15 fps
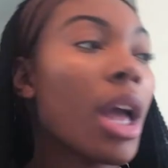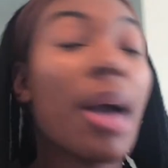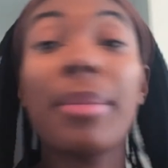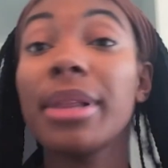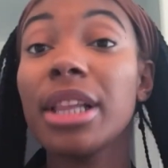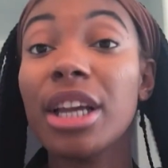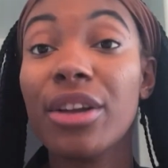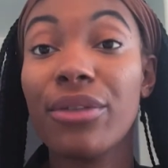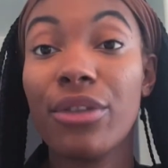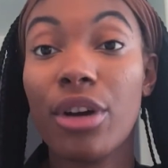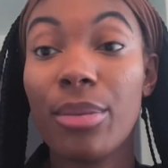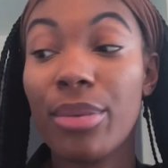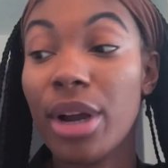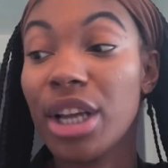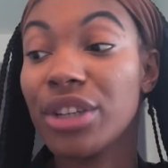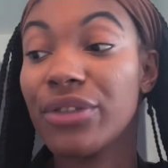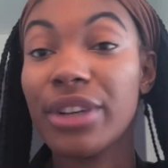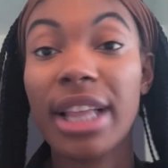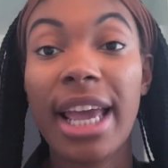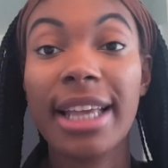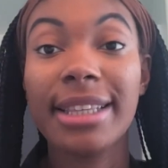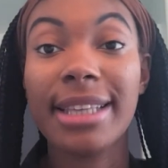You're looking for a brush for
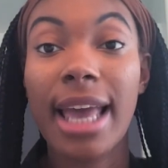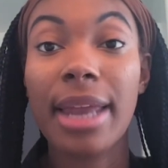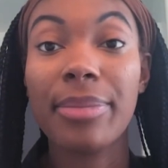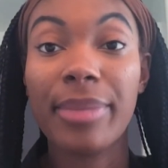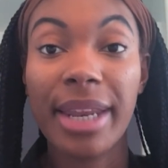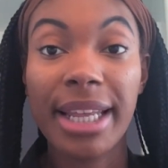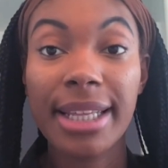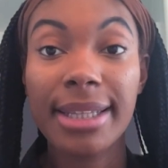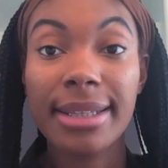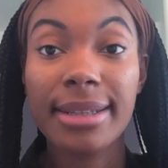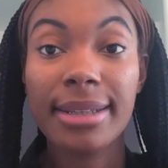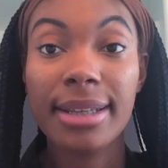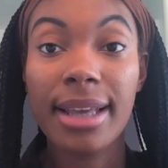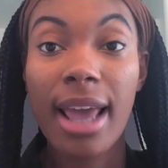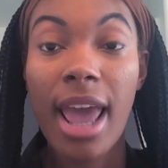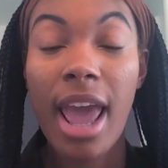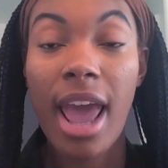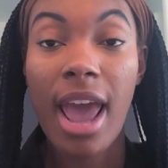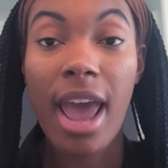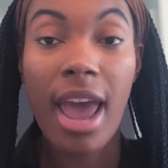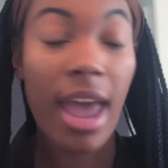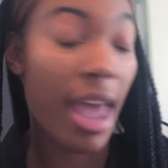like 10 minutes
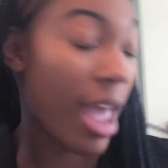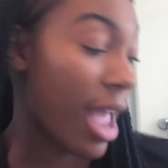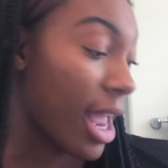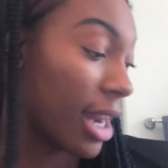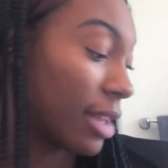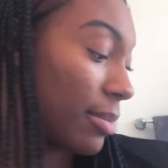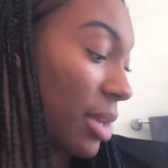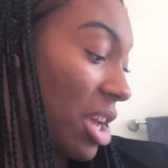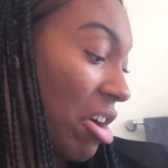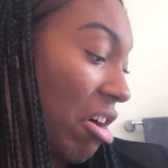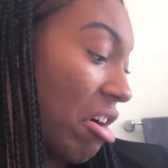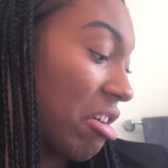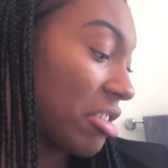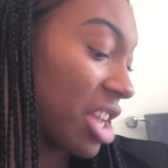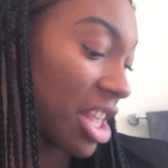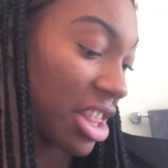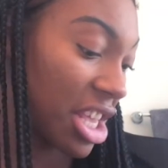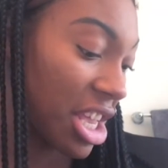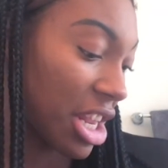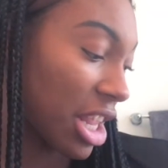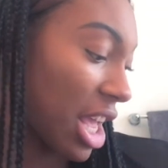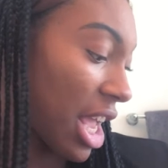and it'd be gone, and
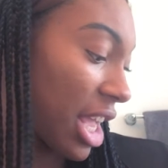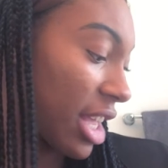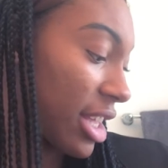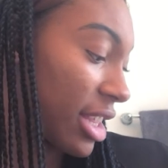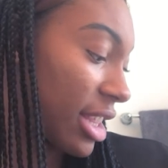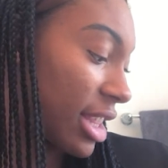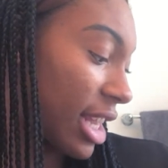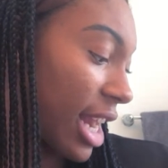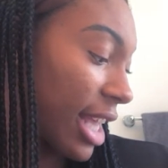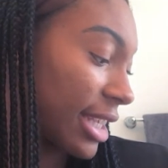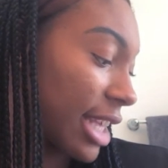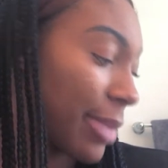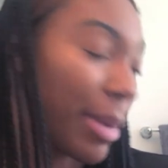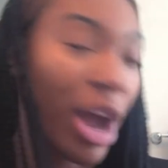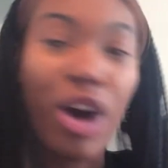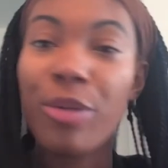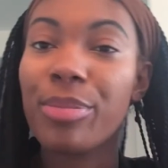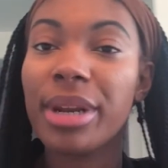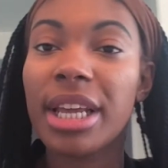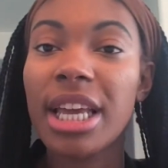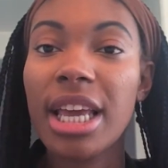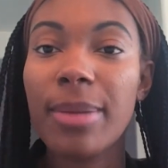then like the next time I
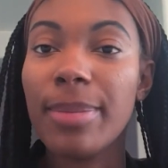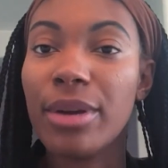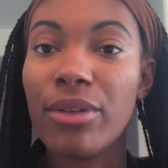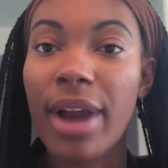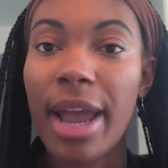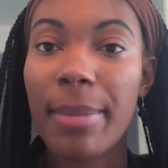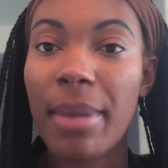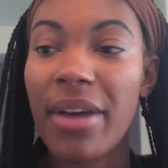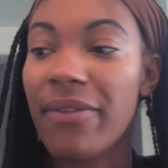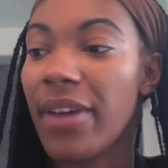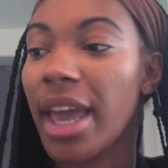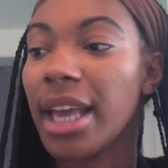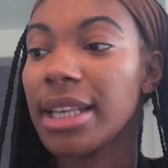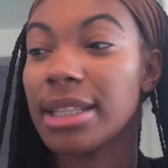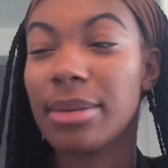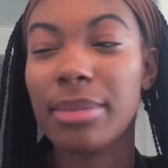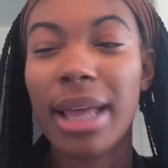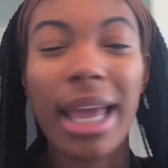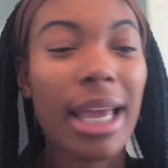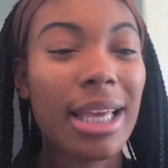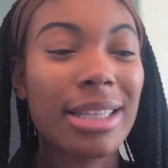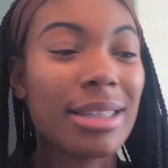open it, it'd be right in my face. I'm
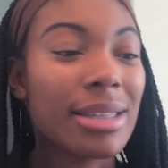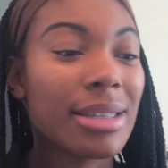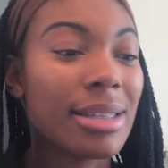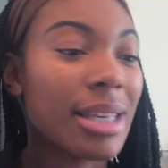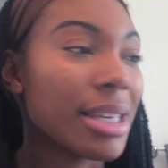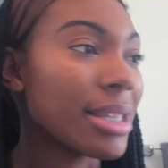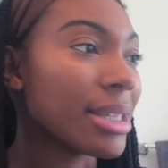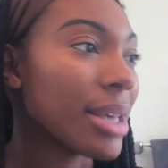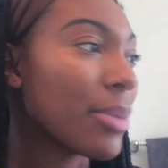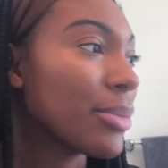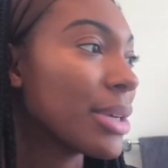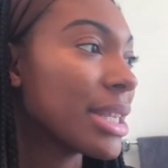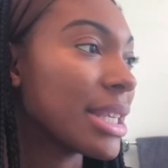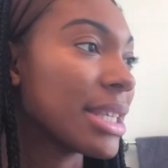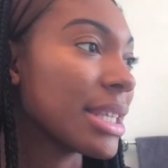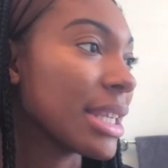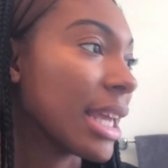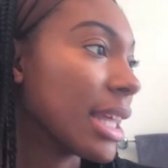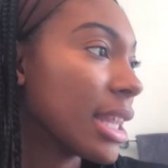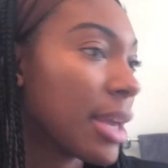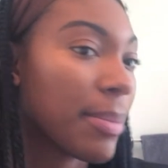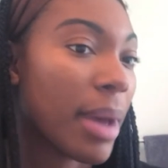like, is someone
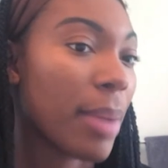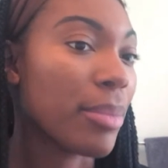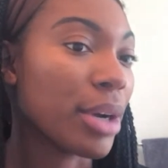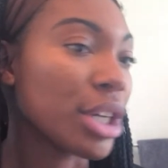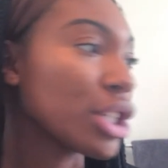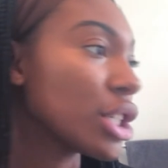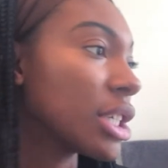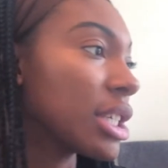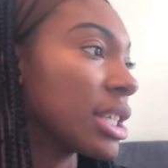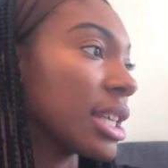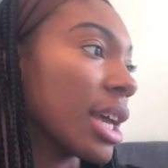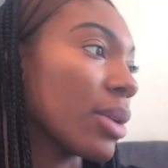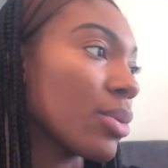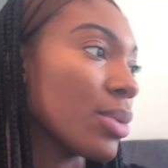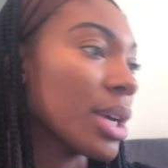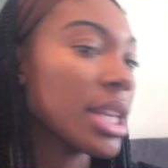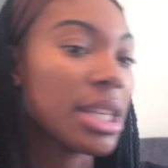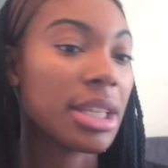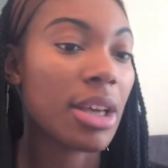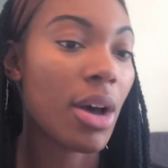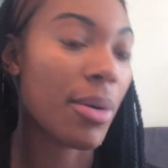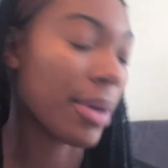stealing my brushes? Like, what is
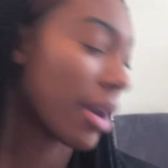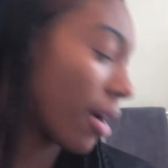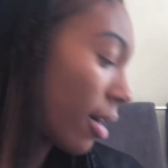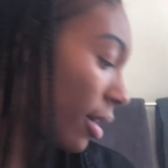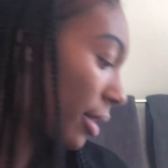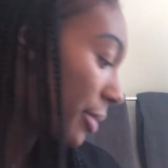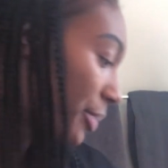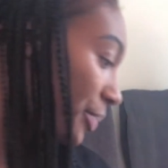going on?